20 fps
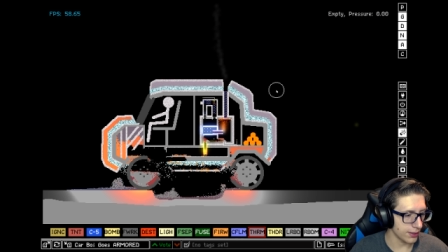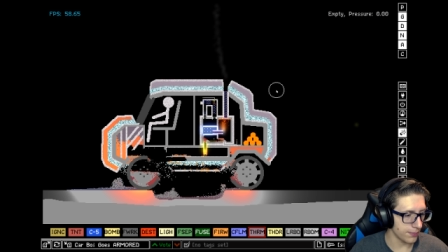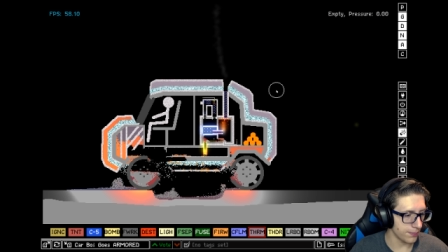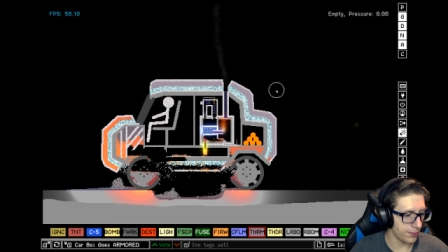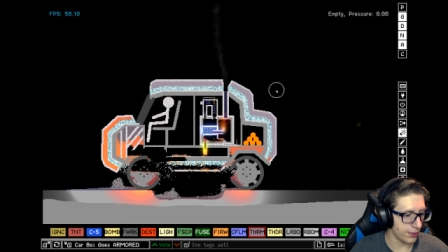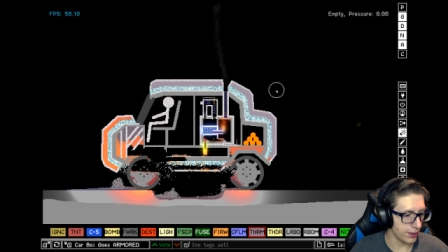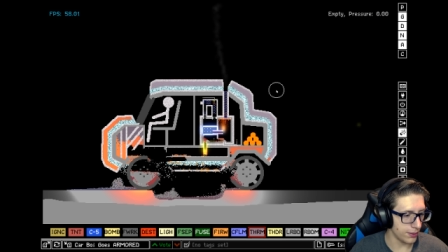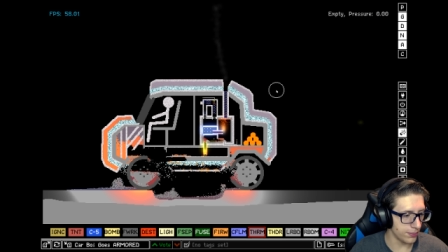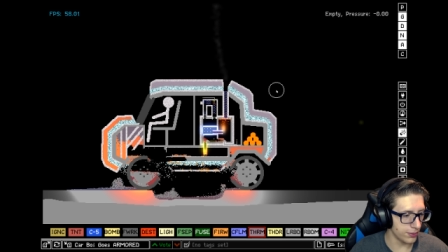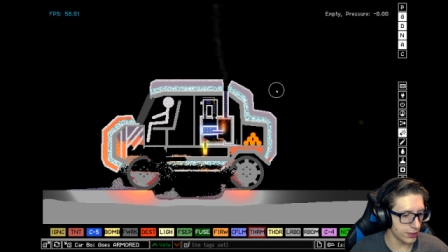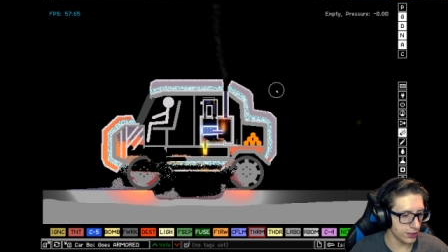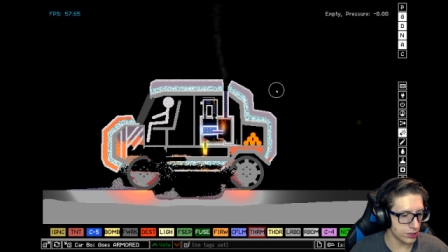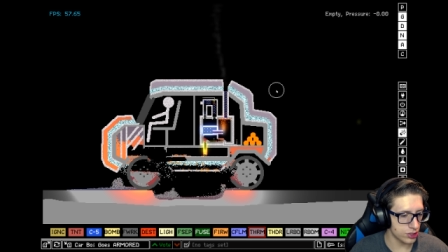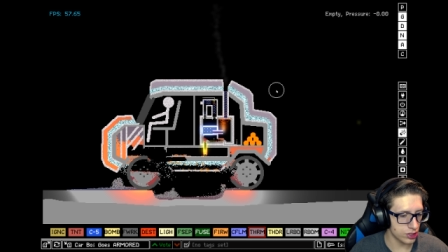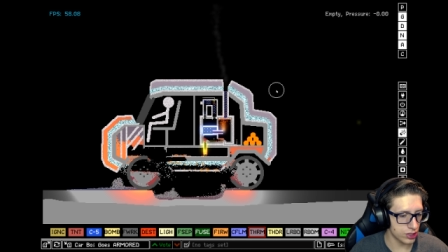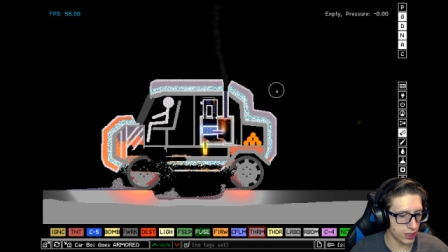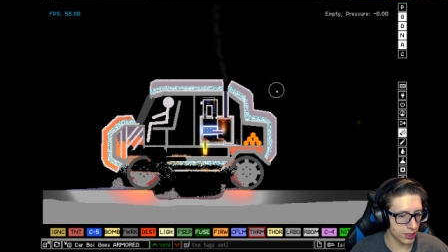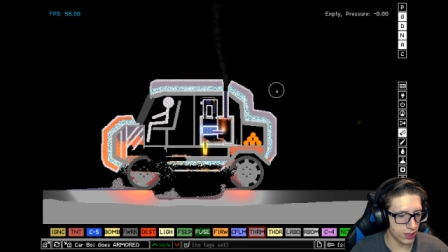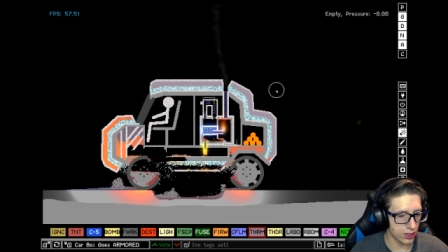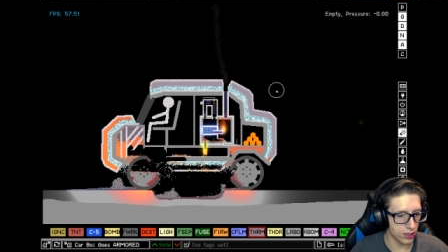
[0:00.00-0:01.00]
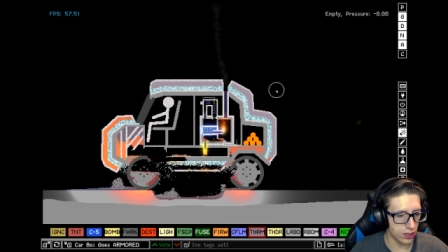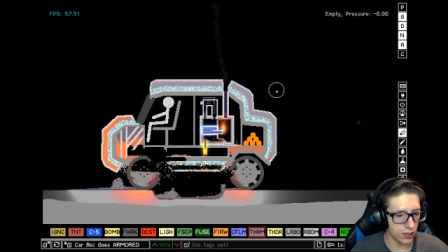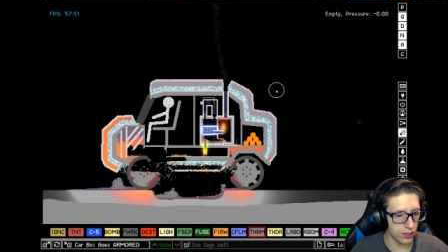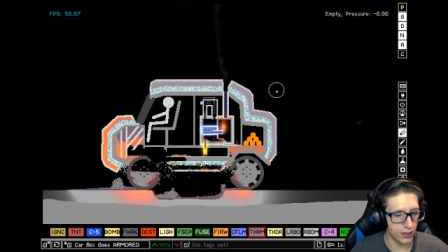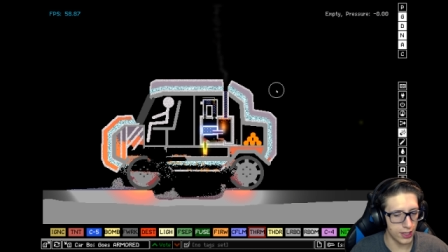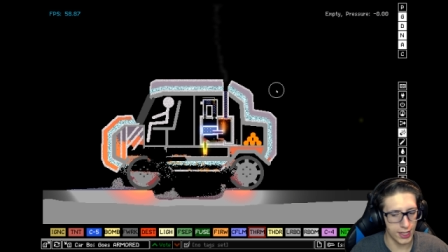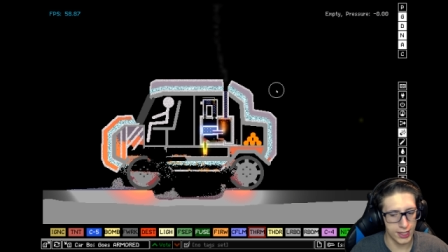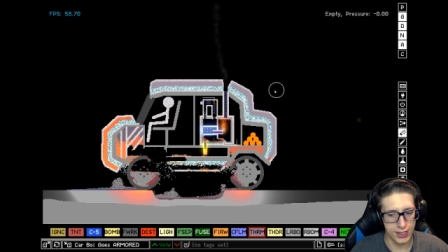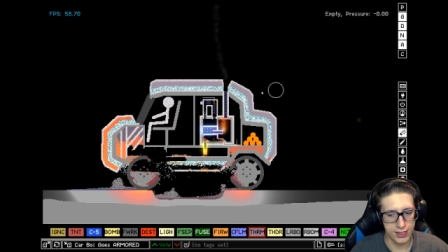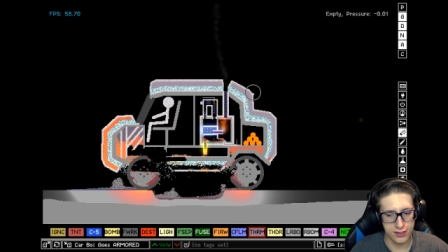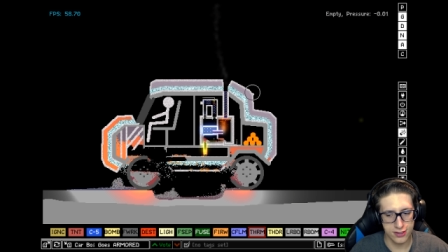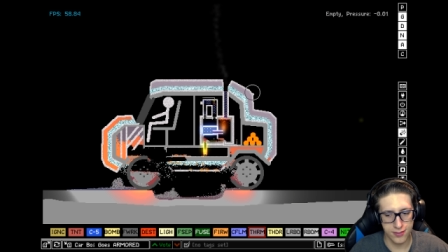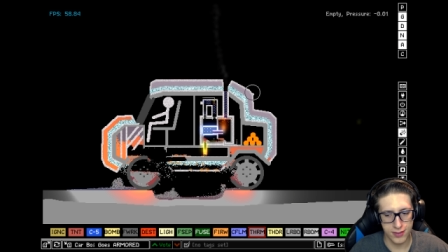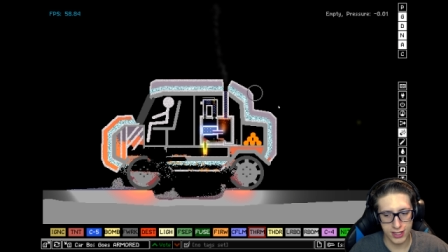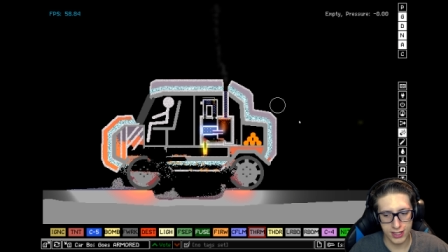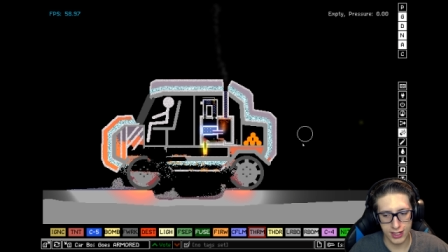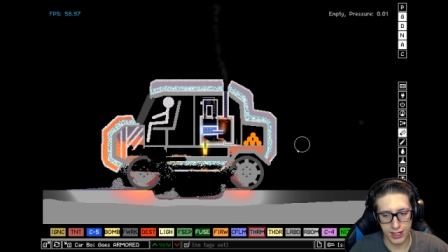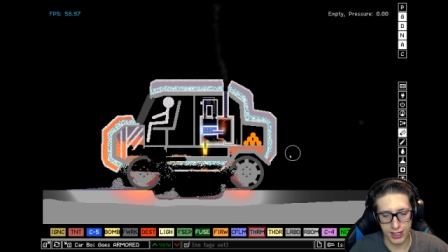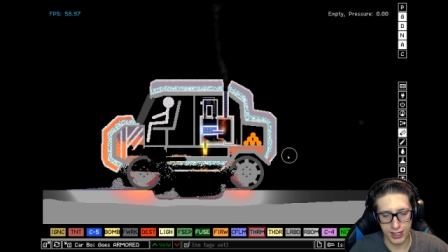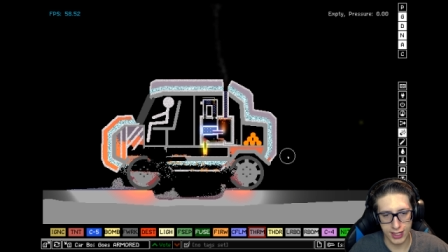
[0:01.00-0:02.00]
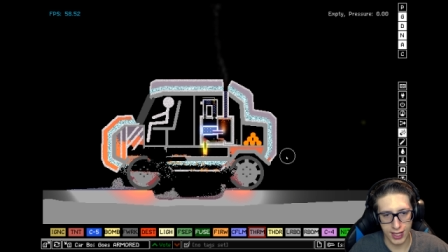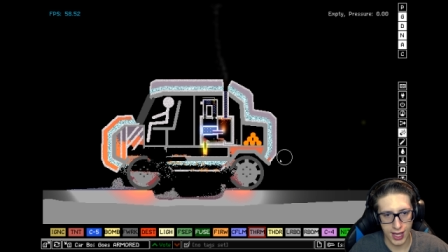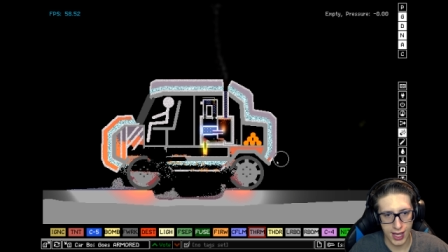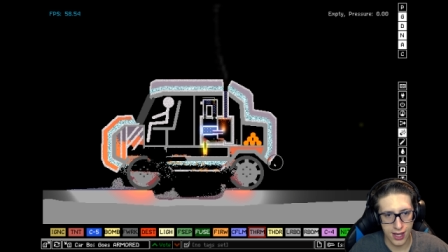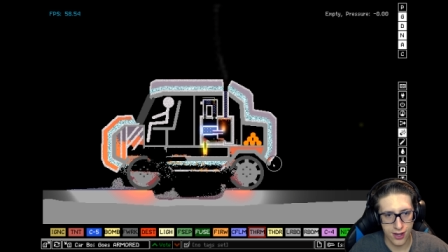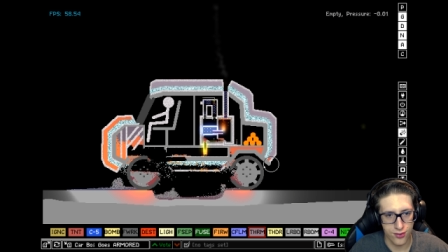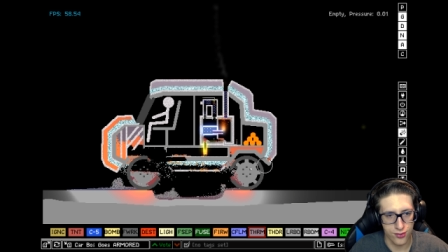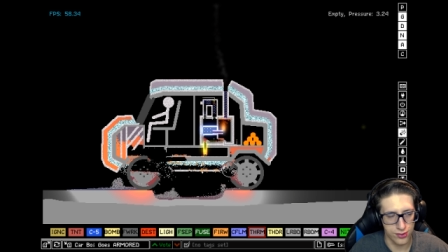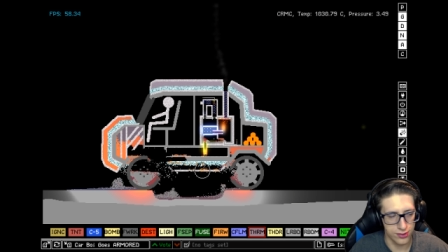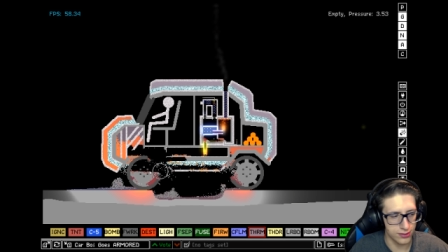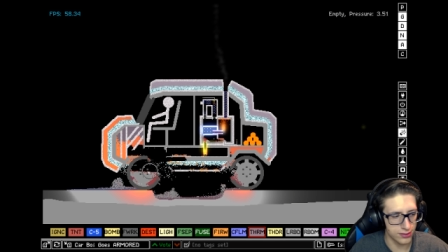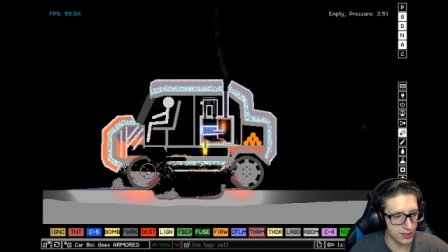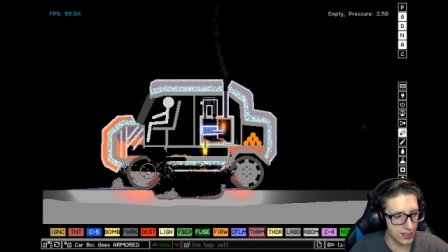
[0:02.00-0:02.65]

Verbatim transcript: Publish the car. I need to make an account.